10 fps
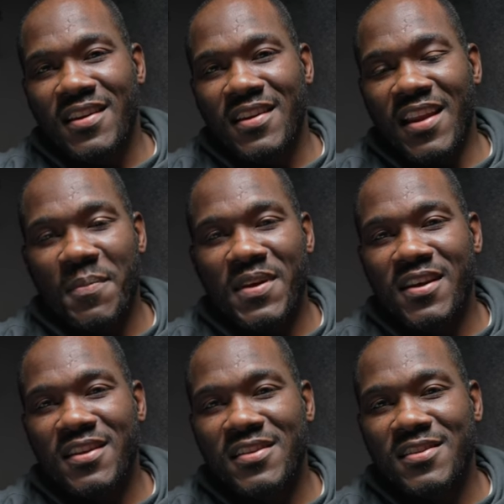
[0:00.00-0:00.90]
Not
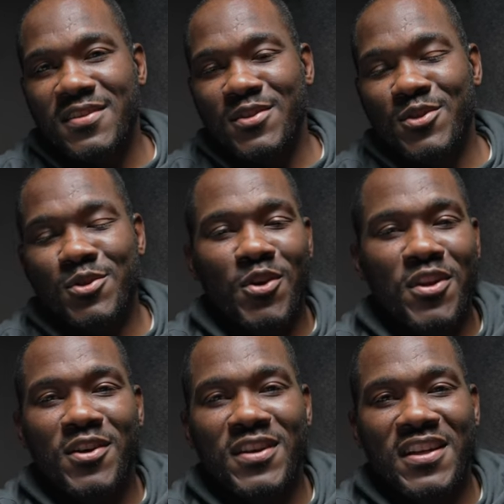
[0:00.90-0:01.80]
because you know
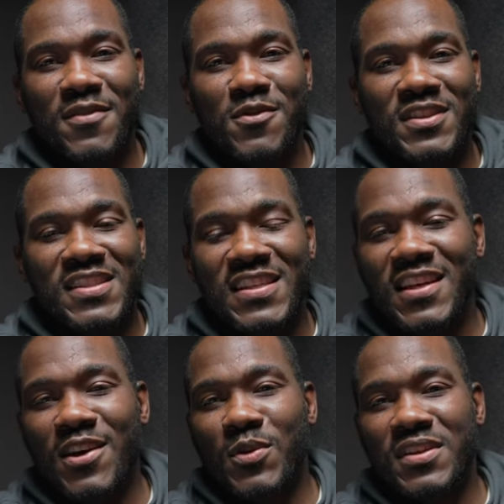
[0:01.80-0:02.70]
they're going to give you a
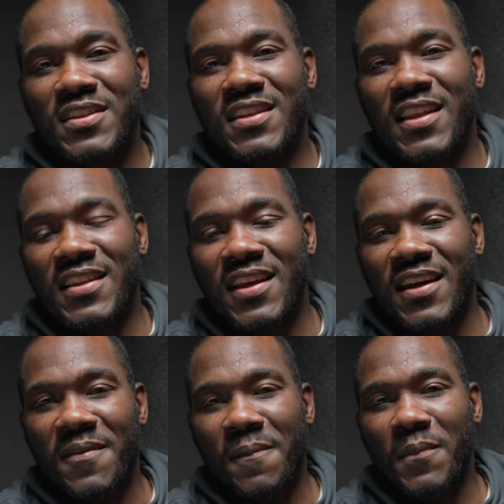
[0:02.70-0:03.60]
ticket or anything like
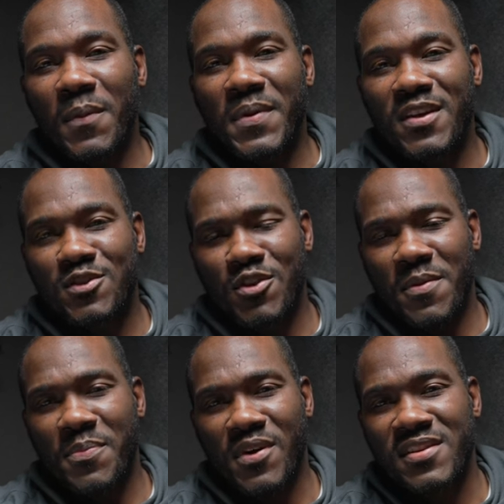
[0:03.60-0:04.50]
that, but because of
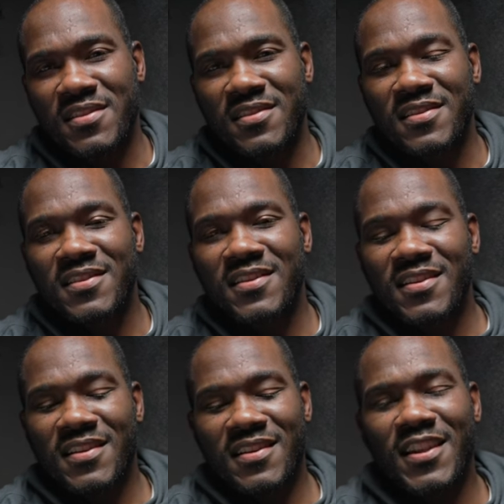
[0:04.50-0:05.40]
the person,
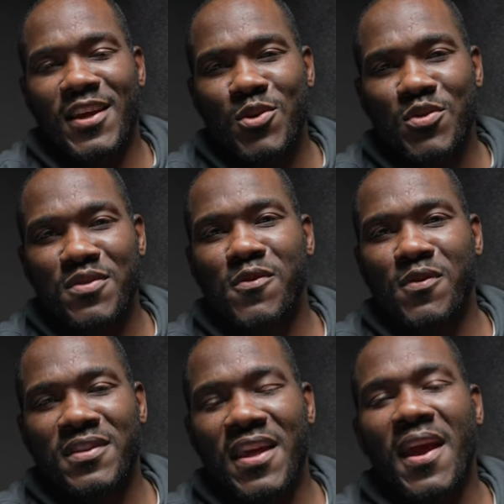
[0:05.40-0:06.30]
the
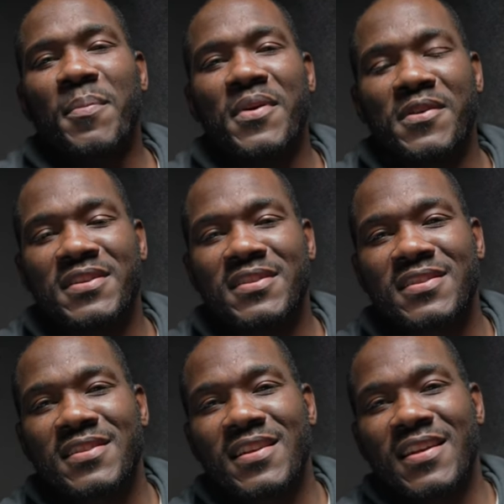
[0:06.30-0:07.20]
uniform, the
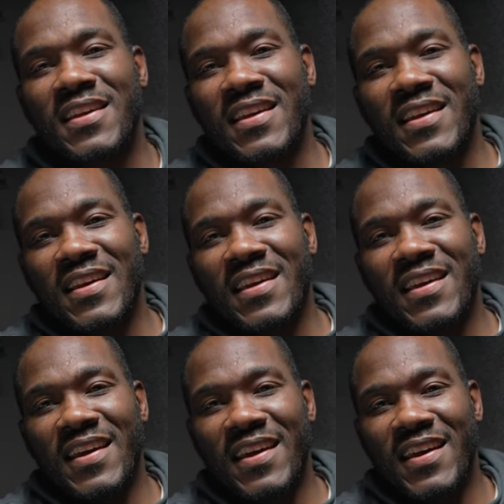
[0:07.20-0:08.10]
appearance.
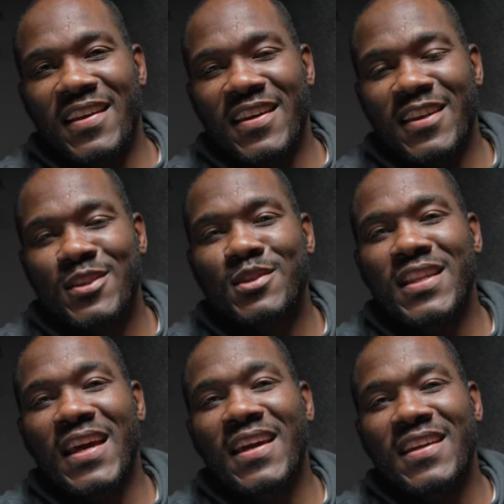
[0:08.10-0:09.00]
And in
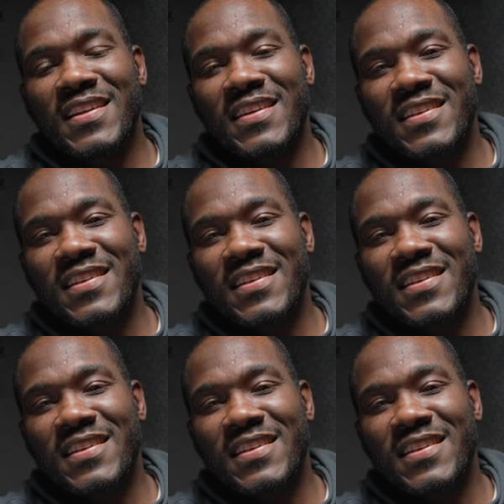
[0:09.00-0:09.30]
today's